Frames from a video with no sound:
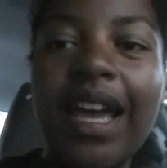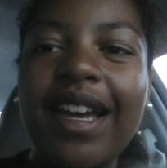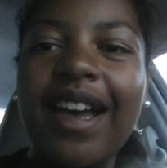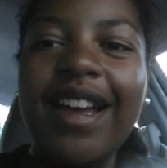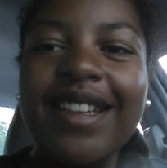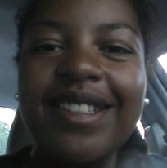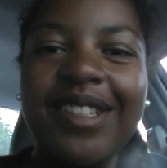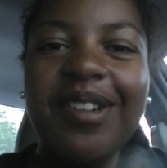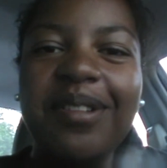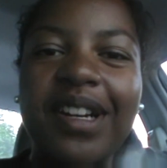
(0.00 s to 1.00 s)
Hey guys,
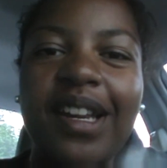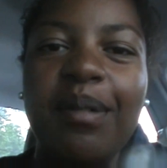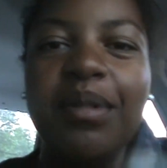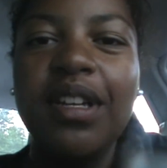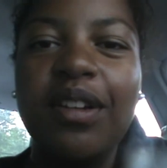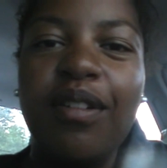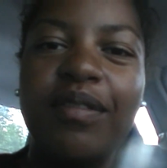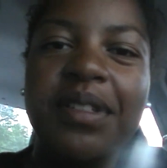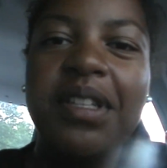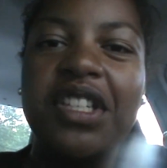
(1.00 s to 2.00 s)
so right now I'm gonna go
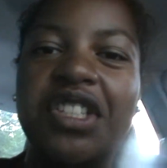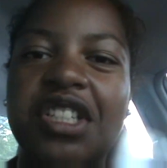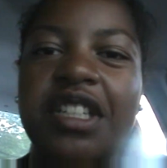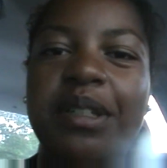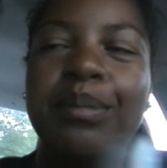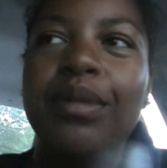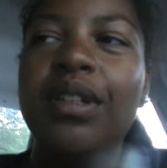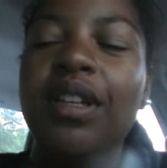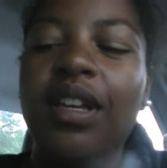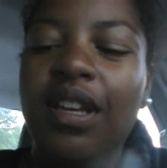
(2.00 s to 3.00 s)
over to the
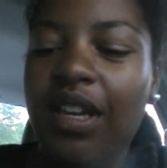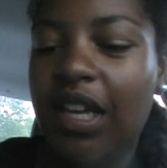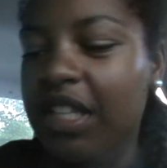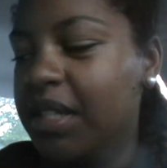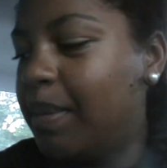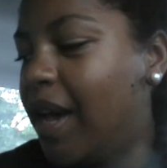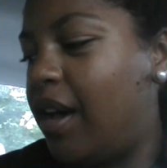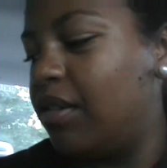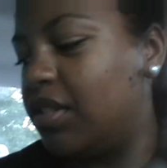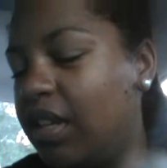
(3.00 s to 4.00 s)
gym. It's
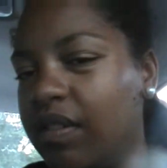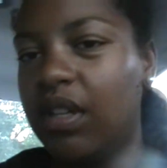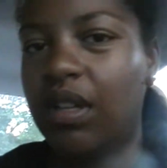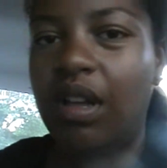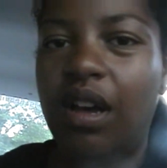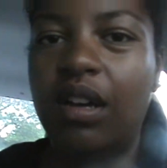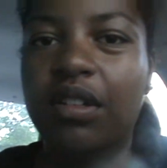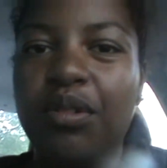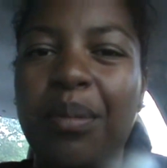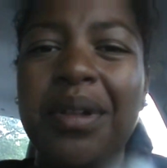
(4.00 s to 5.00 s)
about 7
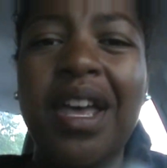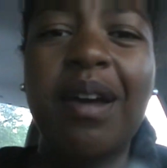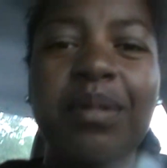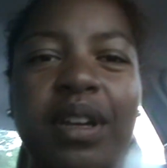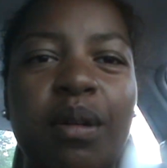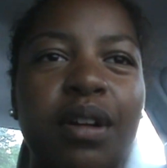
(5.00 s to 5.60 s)
o'clock. Normally I would go